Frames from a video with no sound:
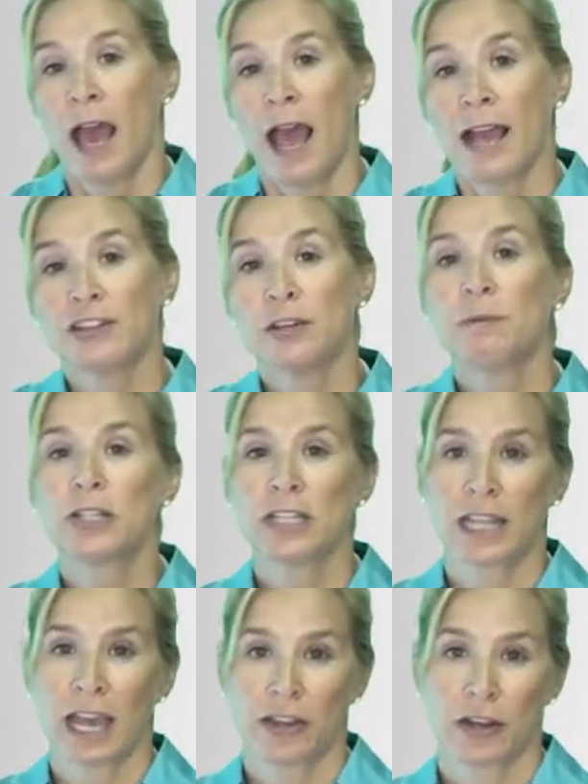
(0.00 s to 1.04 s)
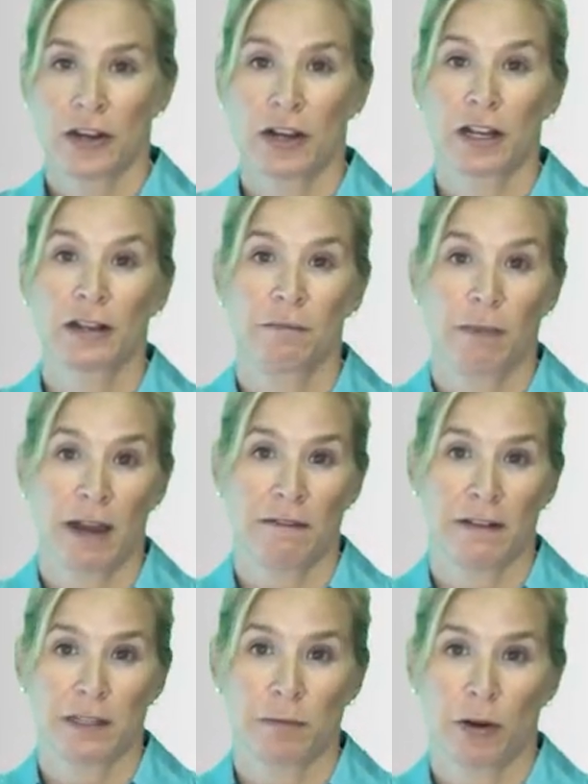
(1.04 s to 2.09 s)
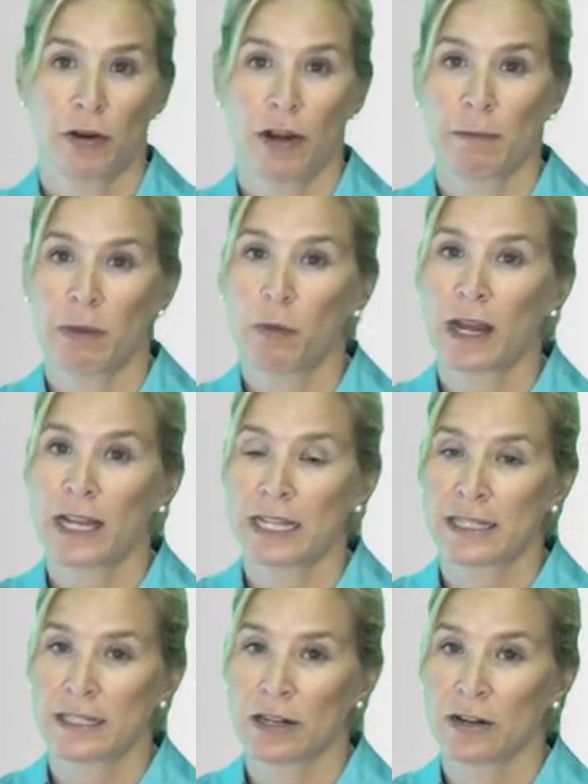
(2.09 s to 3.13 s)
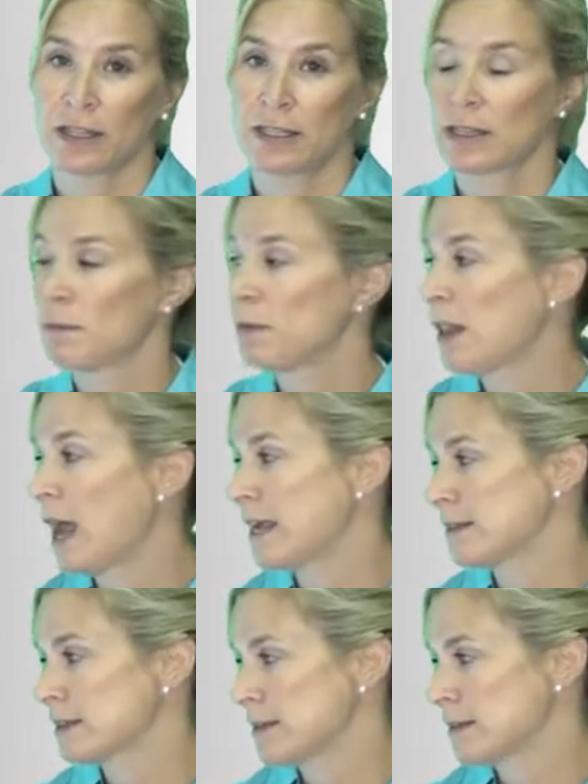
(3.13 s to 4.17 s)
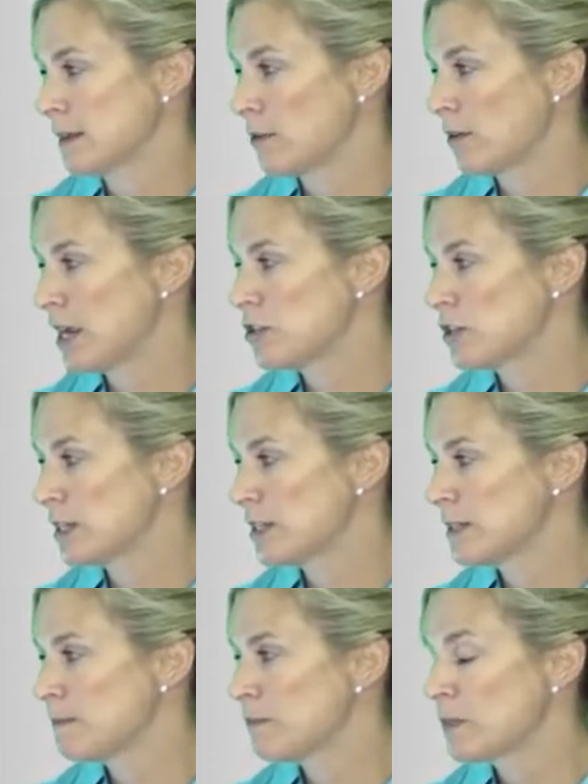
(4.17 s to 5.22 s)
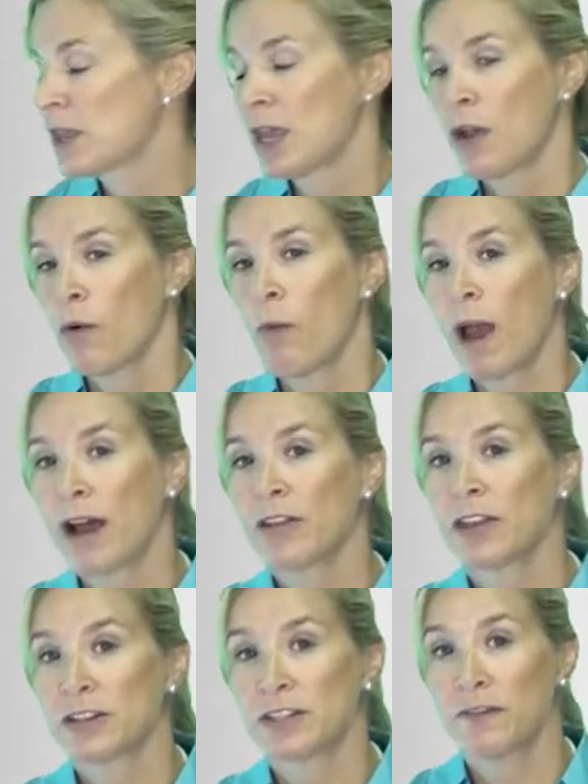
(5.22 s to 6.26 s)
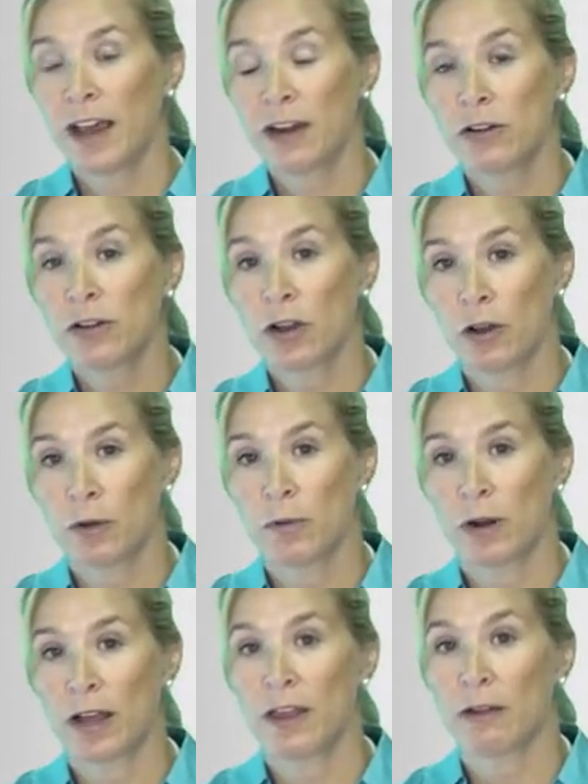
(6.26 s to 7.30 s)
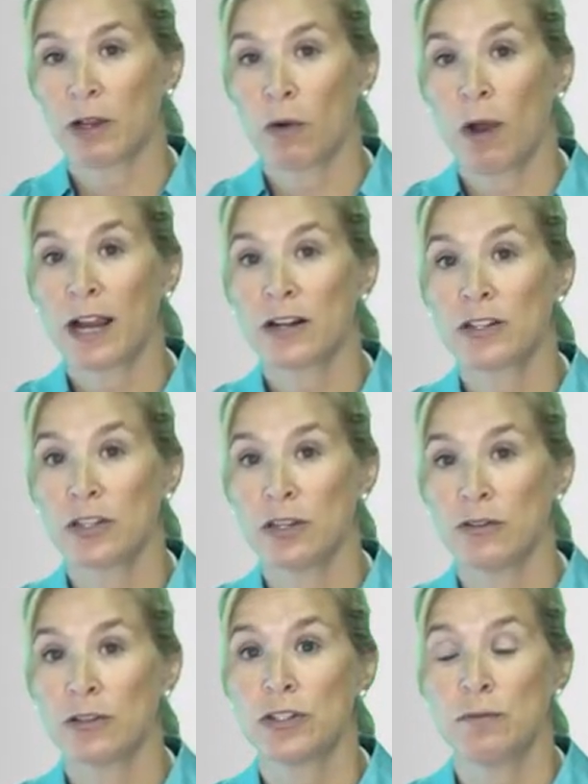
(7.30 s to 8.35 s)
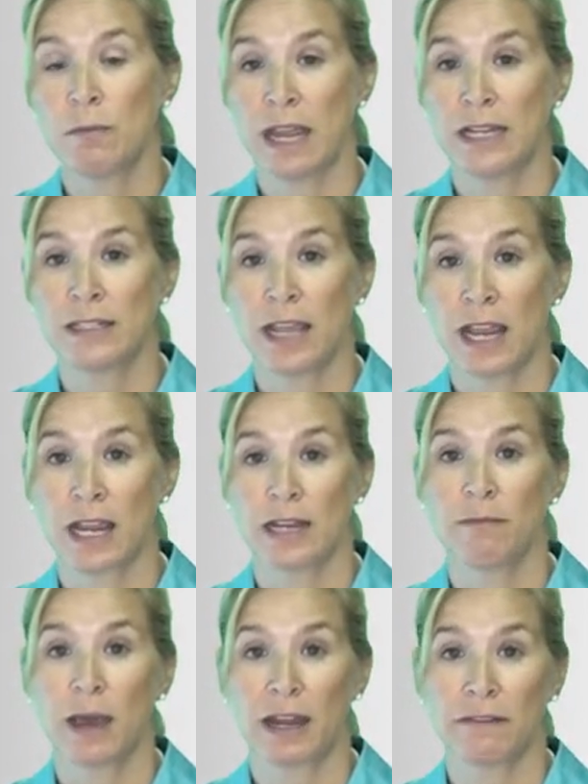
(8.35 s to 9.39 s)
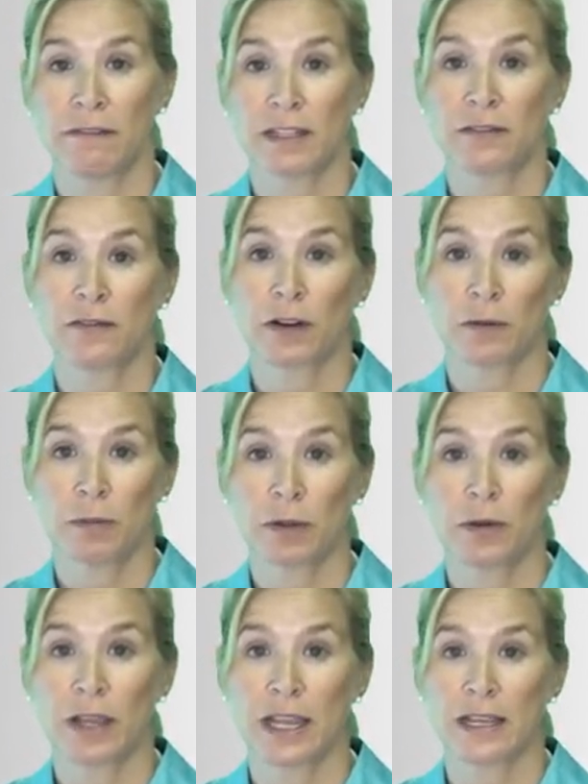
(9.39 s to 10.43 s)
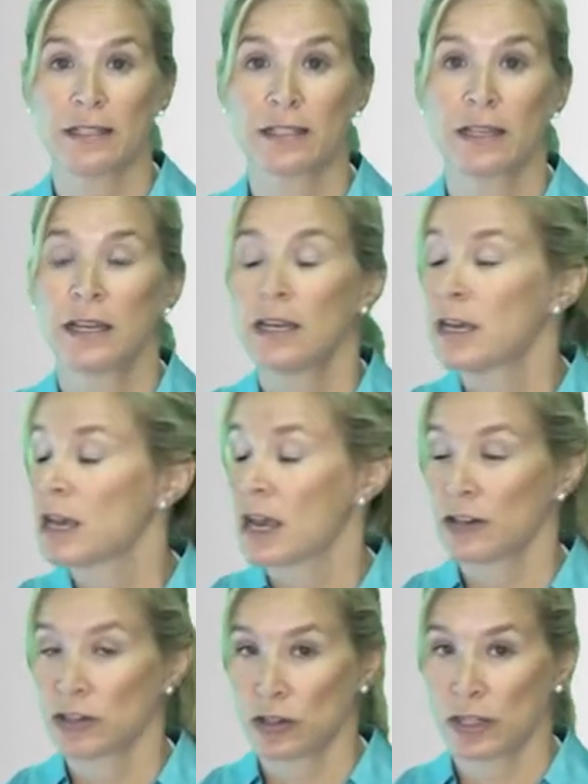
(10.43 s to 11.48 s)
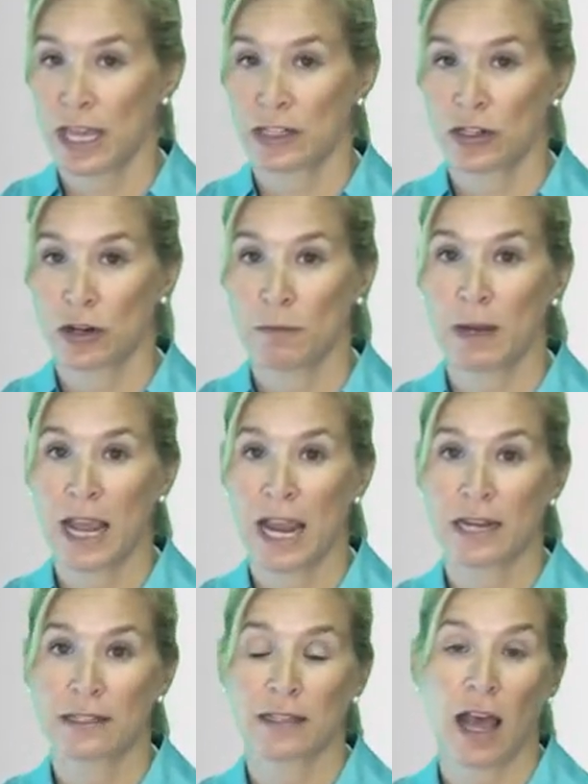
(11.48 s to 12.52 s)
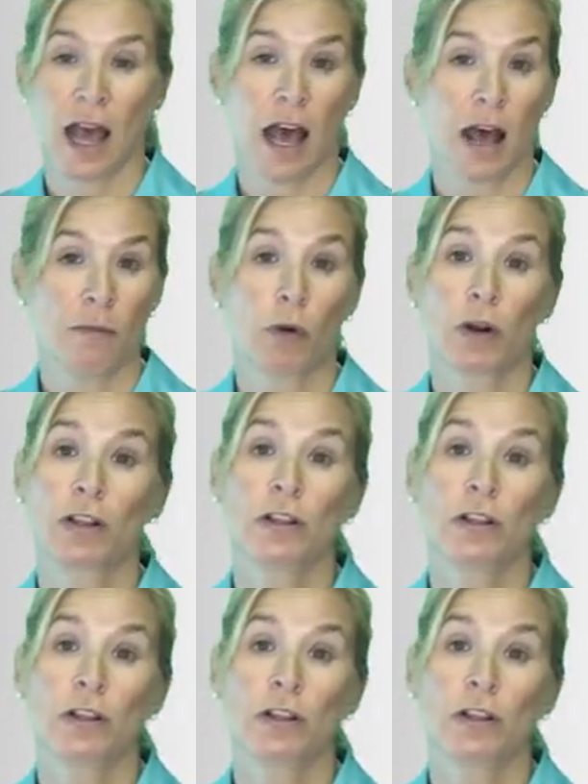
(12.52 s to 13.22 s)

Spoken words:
As you put together your benefits program, you want to consider these compliance considerations. While there's federal COBRA that requires you to maintain benefits for employees Should they terminate or